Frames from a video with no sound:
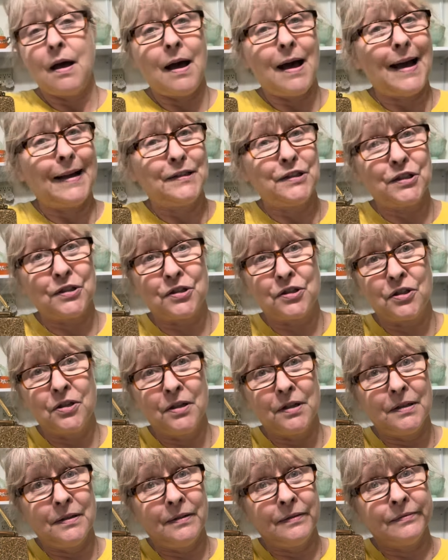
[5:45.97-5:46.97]
I just
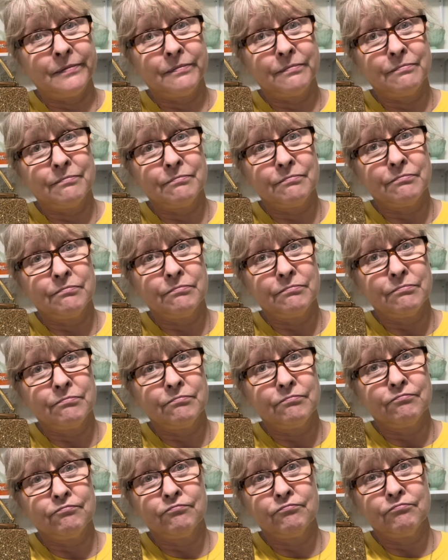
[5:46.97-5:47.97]
couldn't.
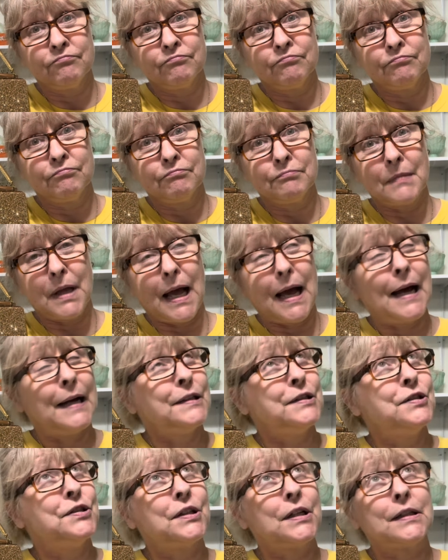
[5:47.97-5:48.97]
I
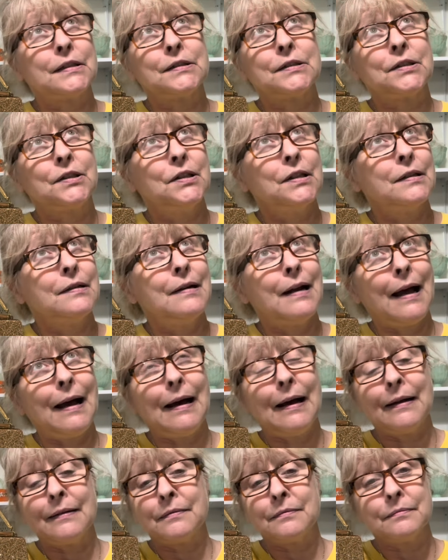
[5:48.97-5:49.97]
just could
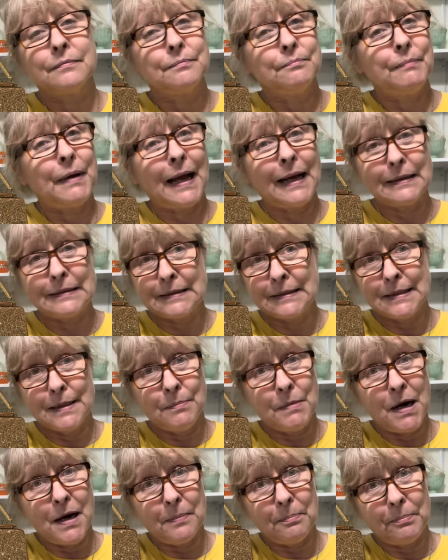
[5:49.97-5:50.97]
not pass
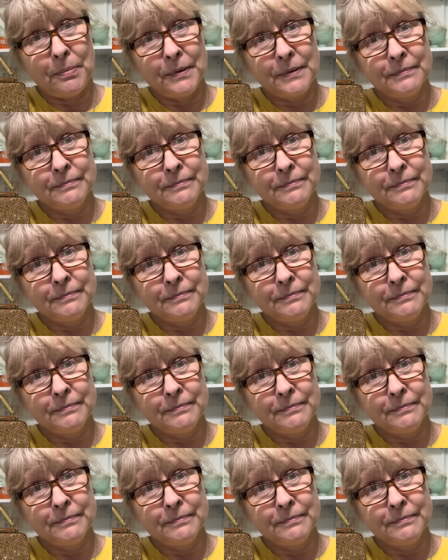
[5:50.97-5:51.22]
them up.